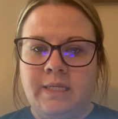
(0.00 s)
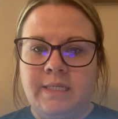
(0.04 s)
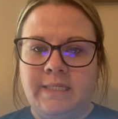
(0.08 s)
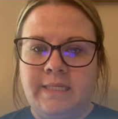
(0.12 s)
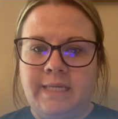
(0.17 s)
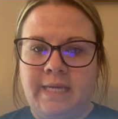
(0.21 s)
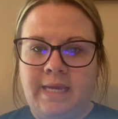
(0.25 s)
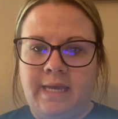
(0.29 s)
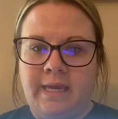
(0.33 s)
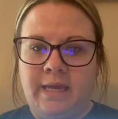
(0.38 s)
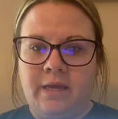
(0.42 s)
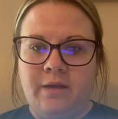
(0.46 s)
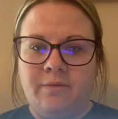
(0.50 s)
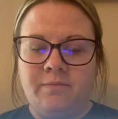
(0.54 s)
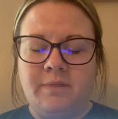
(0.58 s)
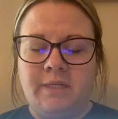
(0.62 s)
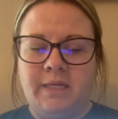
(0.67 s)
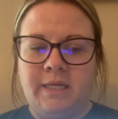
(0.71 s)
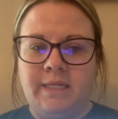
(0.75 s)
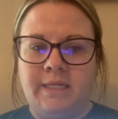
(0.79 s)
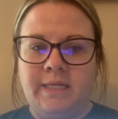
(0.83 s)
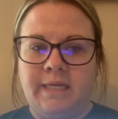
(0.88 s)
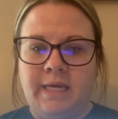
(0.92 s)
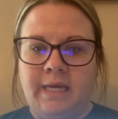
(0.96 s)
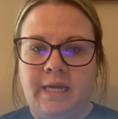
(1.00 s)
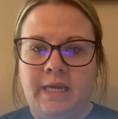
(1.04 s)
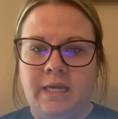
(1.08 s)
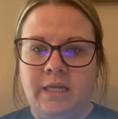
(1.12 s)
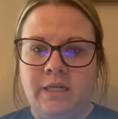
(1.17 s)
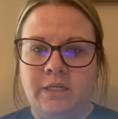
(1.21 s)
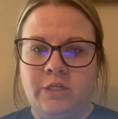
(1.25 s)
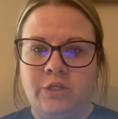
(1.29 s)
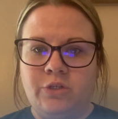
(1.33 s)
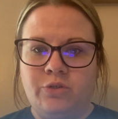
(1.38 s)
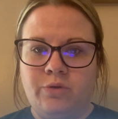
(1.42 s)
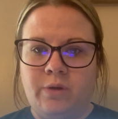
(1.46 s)

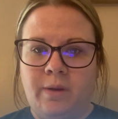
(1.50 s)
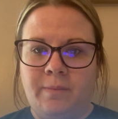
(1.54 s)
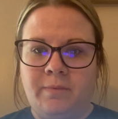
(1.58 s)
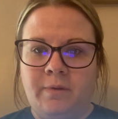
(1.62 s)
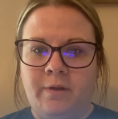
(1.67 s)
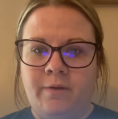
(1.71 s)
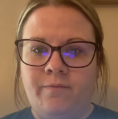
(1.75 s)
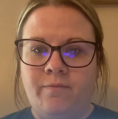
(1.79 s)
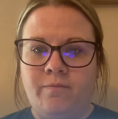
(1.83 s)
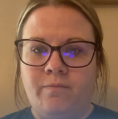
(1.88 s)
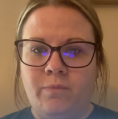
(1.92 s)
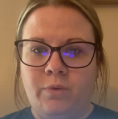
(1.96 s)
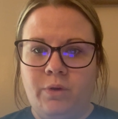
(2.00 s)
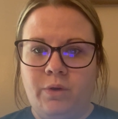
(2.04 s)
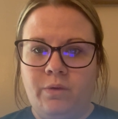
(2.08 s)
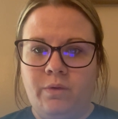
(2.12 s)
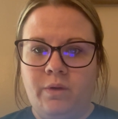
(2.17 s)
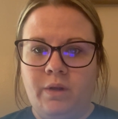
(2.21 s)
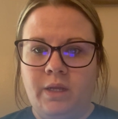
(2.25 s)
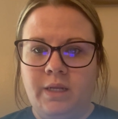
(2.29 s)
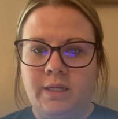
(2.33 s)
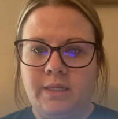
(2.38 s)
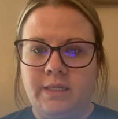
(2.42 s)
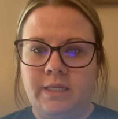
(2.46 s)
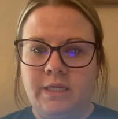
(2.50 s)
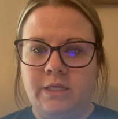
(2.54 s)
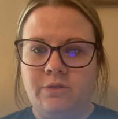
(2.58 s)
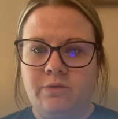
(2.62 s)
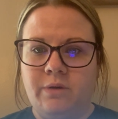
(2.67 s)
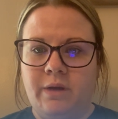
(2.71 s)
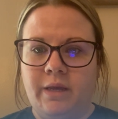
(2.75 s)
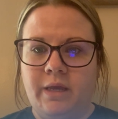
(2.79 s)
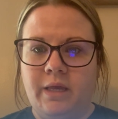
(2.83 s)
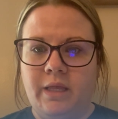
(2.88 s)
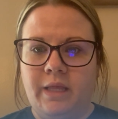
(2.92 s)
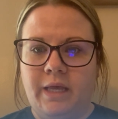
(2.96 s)
DMDD, Disruptive Mood
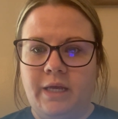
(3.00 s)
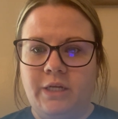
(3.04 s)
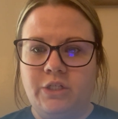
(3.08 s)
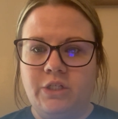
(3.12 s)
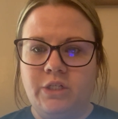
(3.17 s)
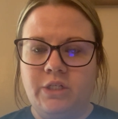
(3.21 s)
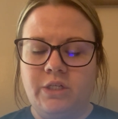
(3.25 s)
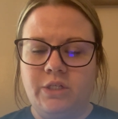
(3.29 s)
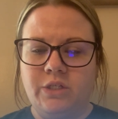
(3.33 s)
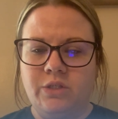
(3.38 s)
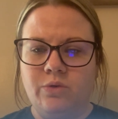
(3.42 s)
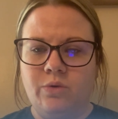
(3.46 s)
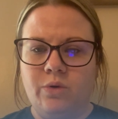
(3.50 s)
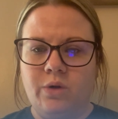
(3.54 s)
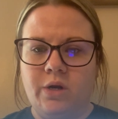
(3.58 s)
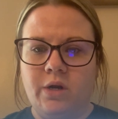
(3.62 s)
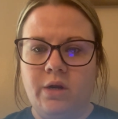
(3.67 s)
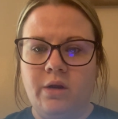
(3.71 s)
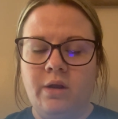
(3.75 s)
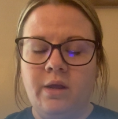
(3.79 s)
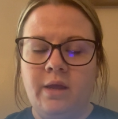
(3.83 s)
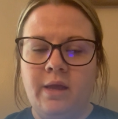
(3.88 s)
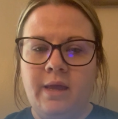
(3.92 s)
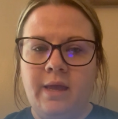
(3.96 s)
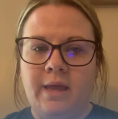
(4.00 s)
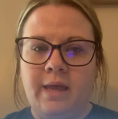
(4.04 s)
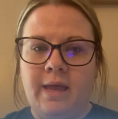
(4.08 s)
Dysregulation Disorder,